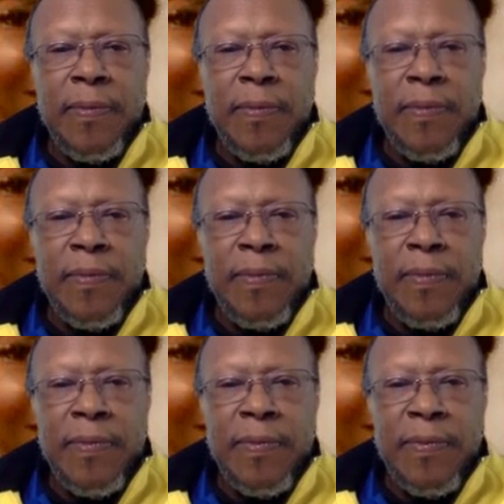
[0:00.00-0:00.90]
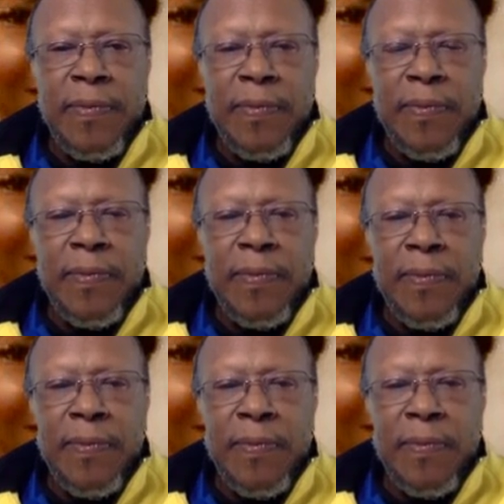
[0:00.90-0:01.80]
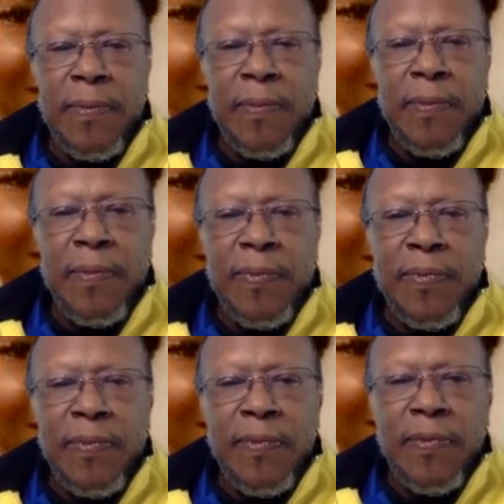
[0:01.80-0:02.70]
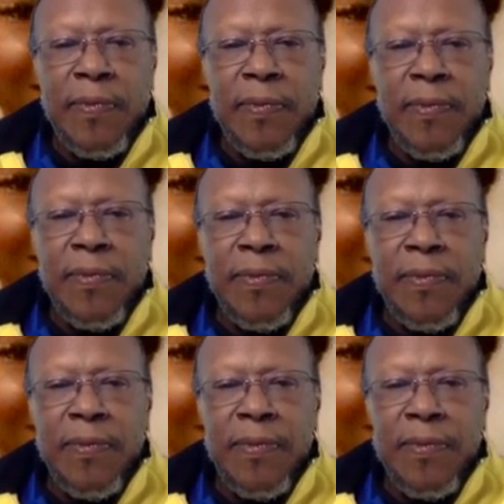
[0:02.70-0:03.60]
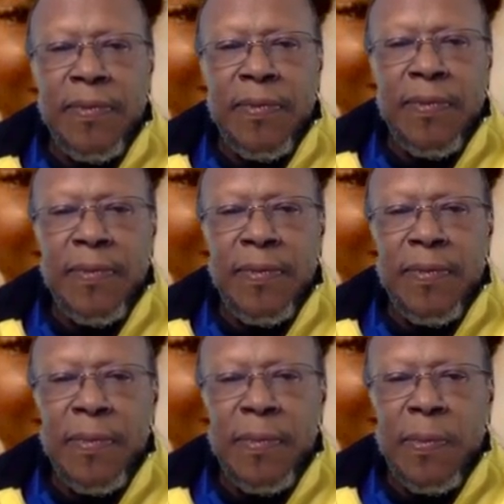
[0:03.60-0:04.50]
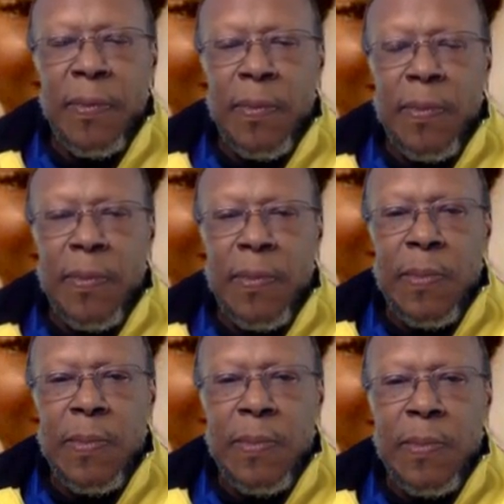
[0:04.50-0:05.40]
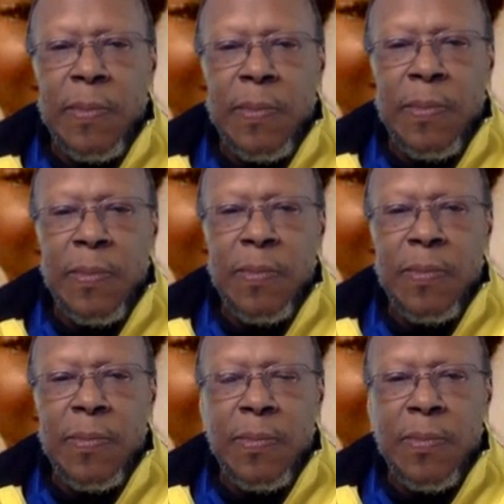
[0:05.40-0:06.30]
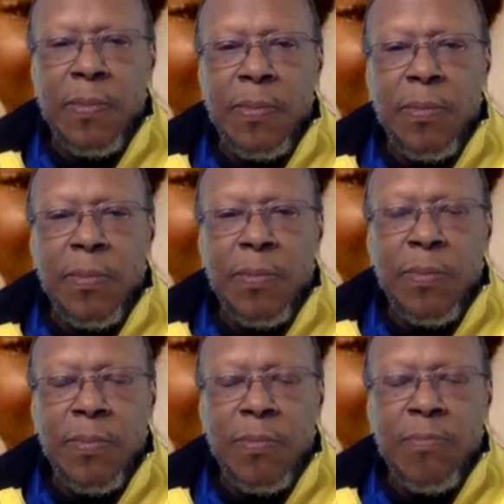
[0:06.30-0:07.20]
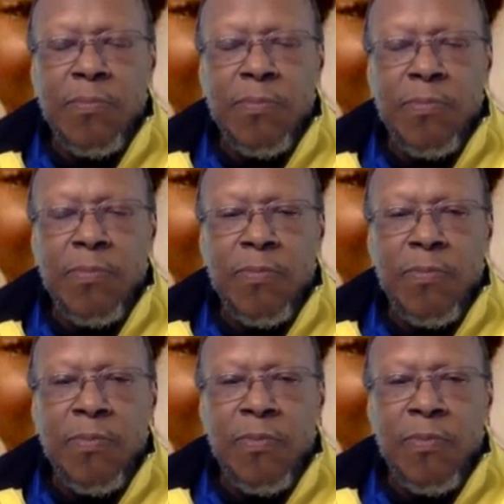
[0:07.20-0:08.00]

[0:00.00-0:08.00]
(not speaking)